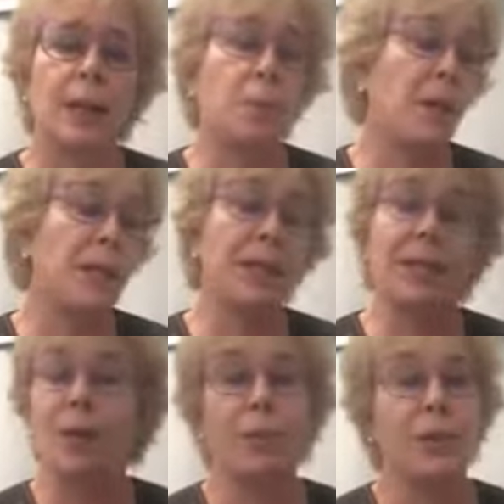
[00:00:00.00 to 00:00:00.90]

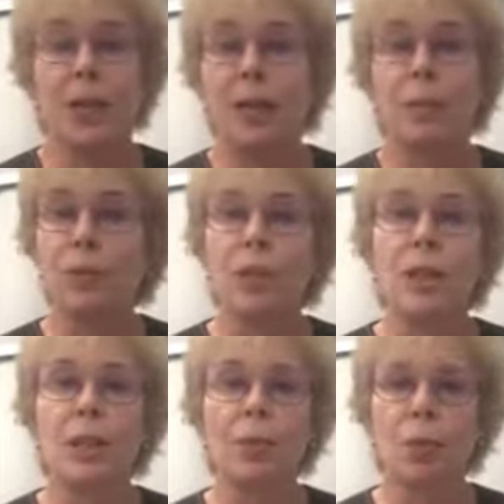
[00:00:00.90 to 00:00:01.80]
depending on the type of
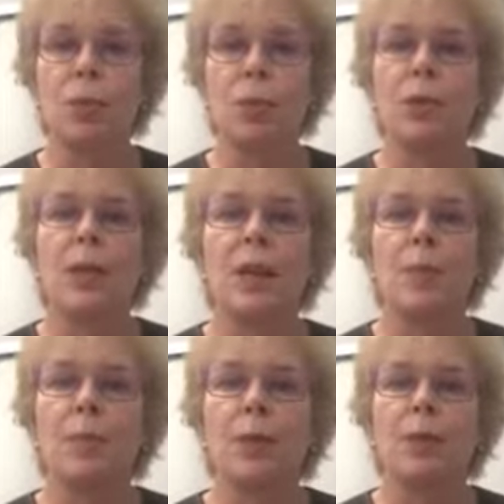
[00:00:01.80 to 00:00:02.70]
gene, of course,
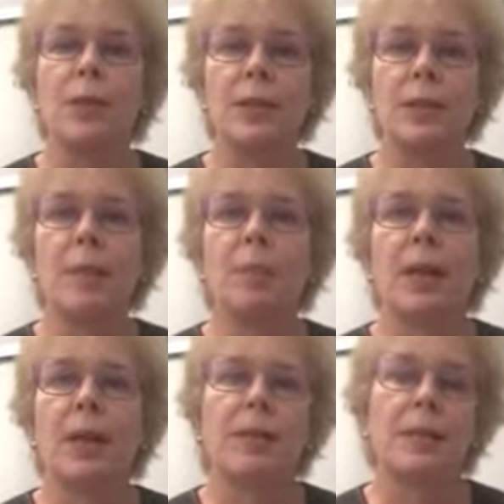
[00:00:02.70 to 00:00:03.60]
because in some
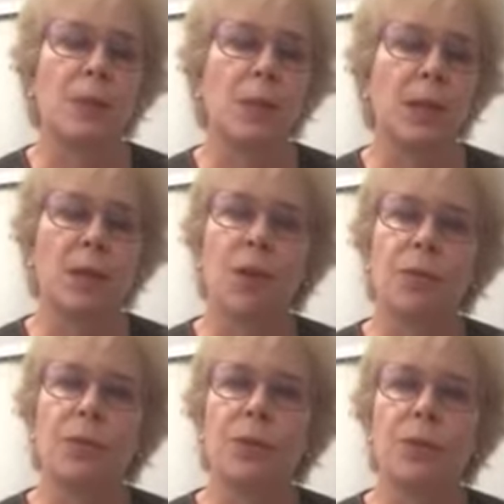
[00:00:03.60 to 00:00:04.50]
cases we're going to
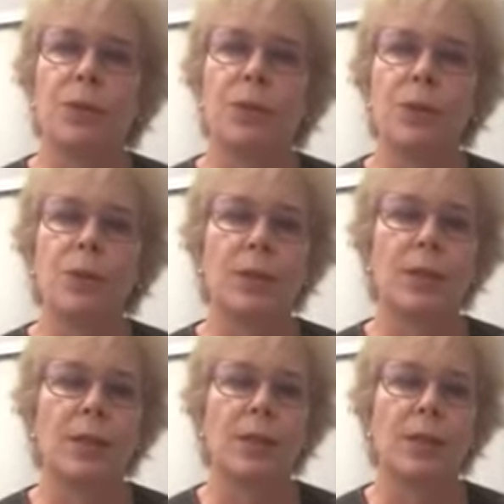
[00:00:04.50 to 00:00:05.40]
offer
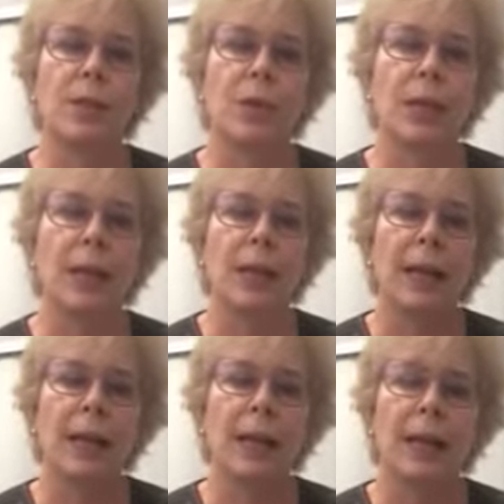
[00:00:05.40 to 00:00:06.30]
risk-reducing surgery
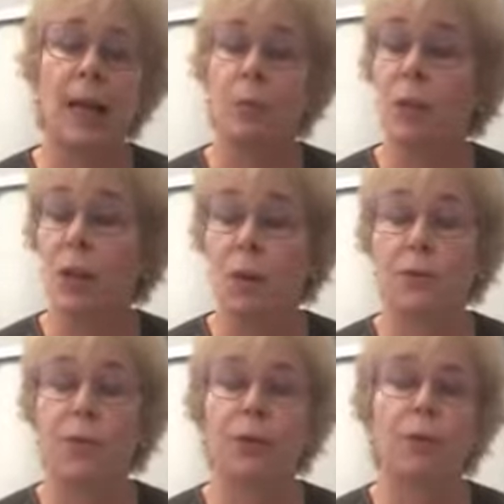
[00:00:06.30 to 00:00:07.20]
and we
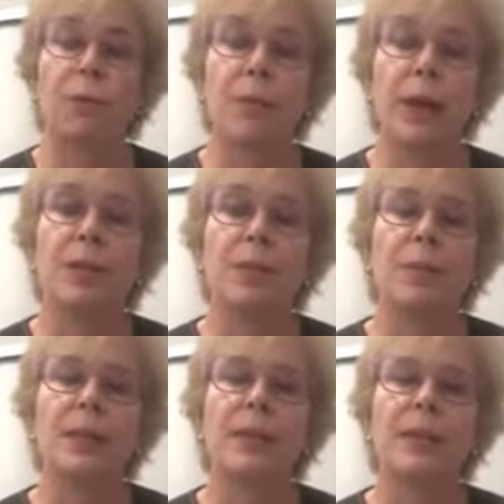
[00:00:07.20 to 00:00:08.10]
offer
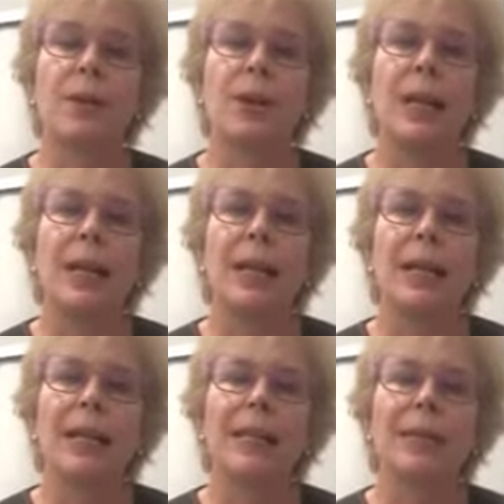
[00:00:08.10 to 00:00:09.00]
oophorectomy. So
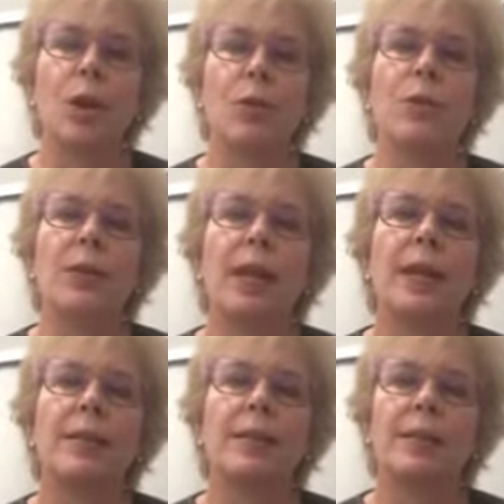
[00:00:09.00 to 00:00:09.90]
those
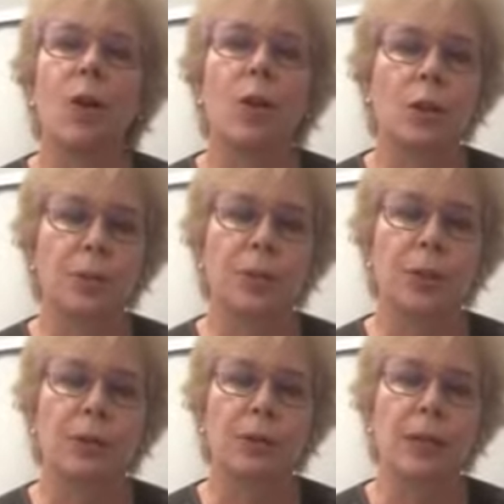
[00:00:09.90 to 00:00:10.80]
cases are
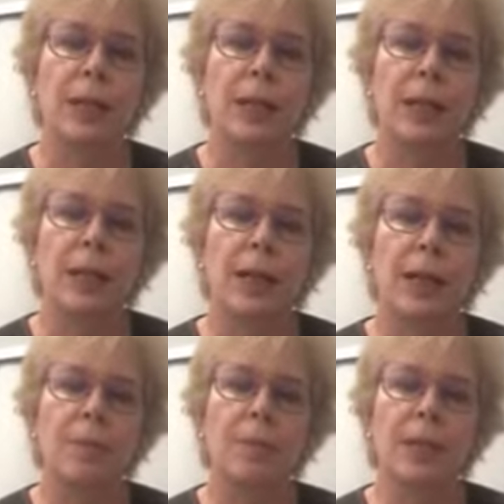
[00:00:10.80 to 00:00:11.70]
difficult.
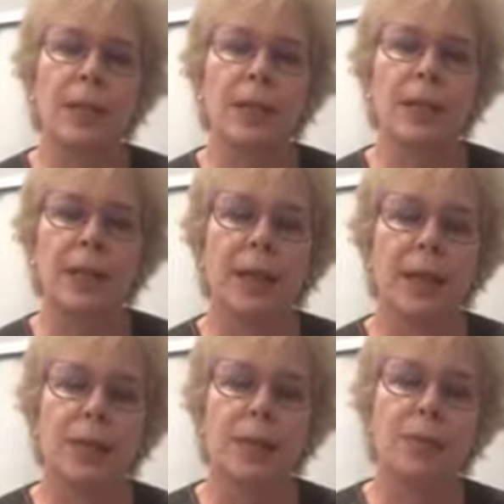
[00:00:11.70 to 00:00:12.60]
In the
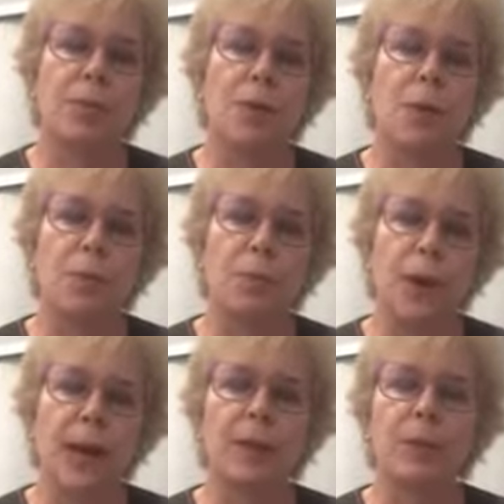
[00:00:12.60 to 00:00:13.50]
case of
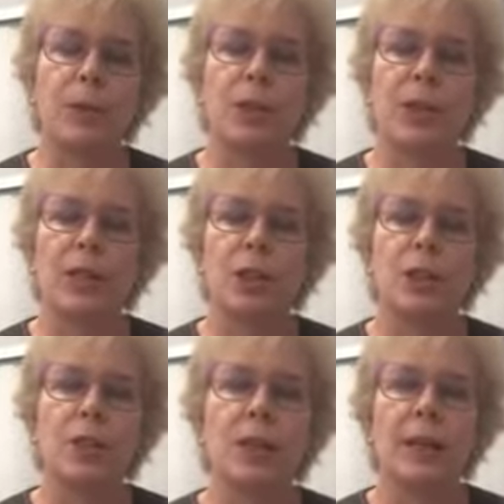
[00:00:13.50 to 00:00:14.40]
BRCA
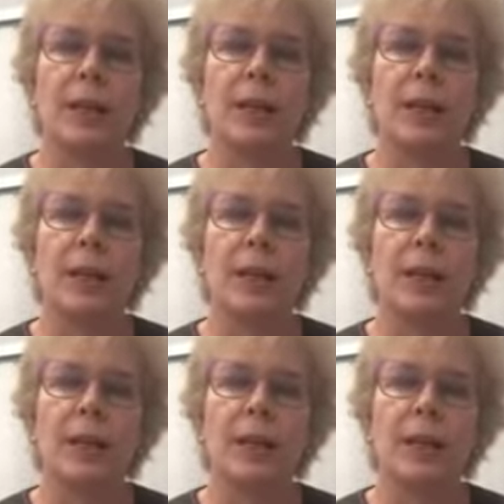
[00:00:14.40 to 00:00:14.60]
mutations,